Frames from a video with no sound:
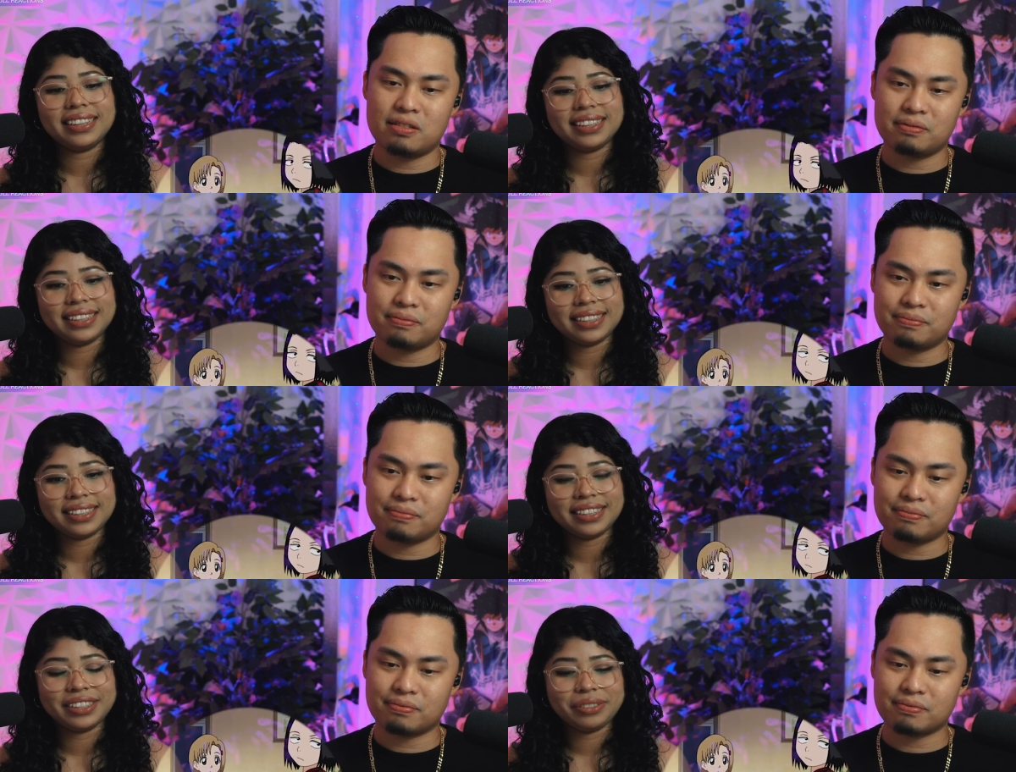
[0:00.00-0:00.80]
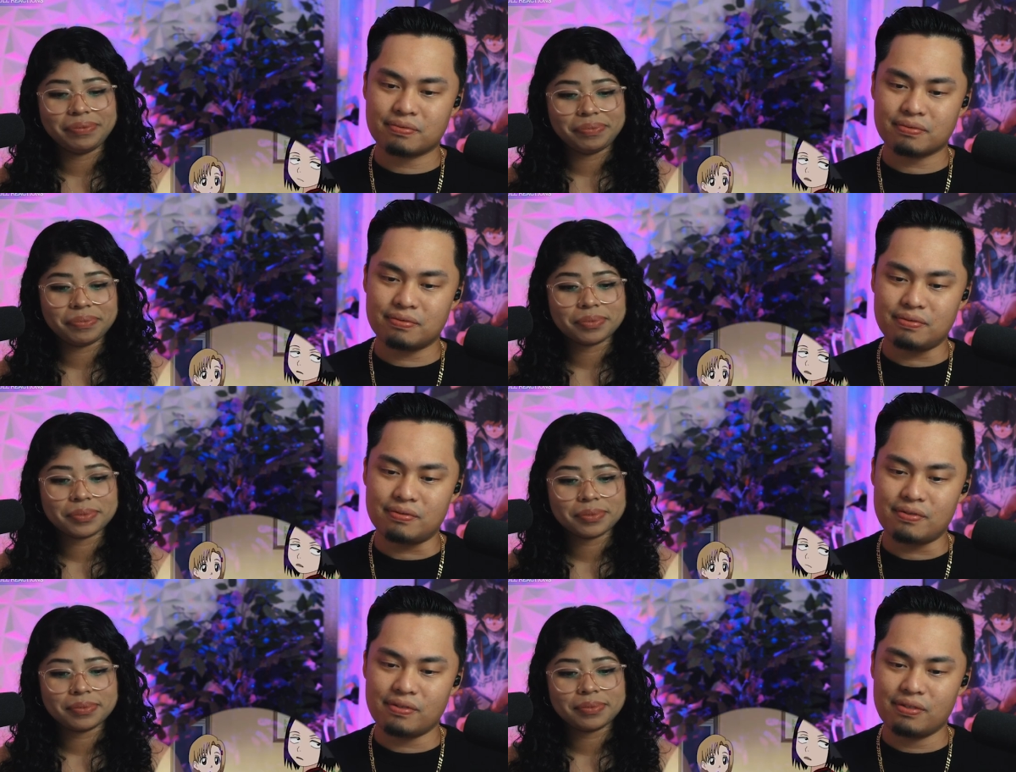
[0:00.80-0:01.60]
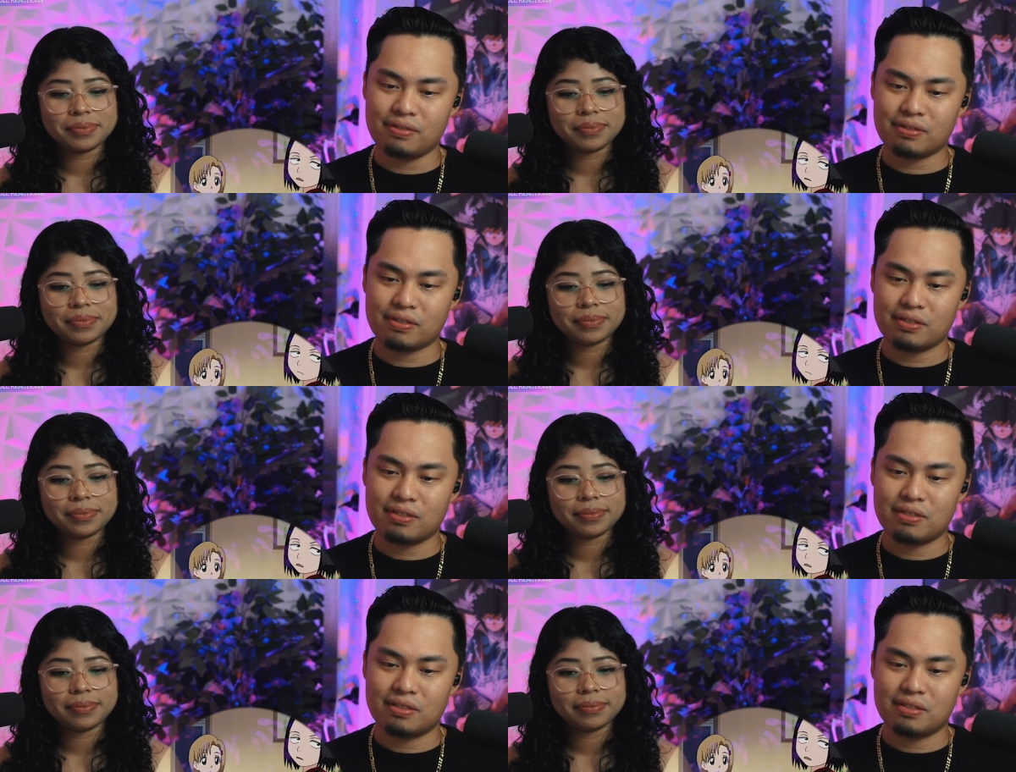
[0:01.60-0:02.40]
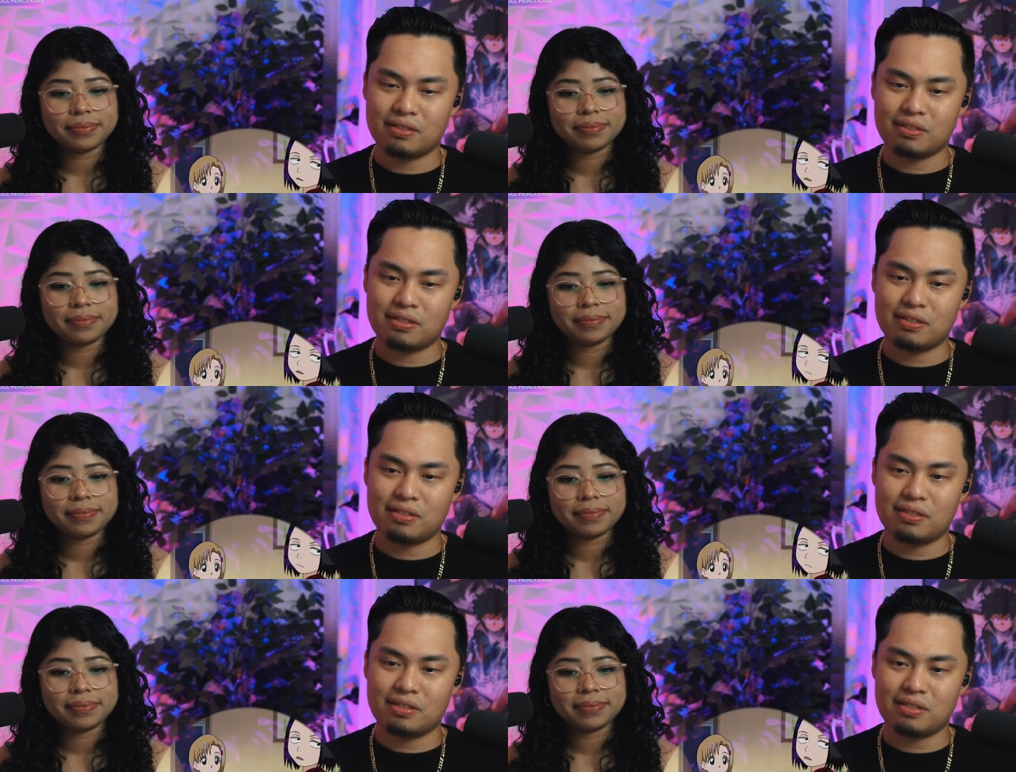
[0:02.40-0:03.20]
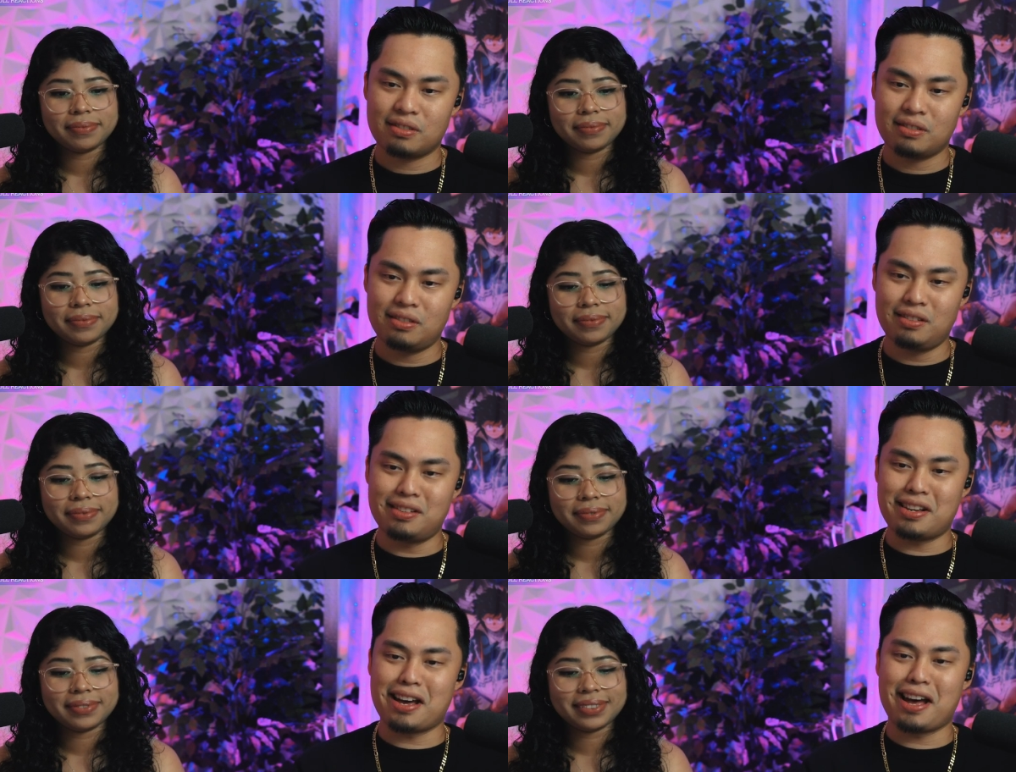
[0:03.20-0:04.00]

[no speech]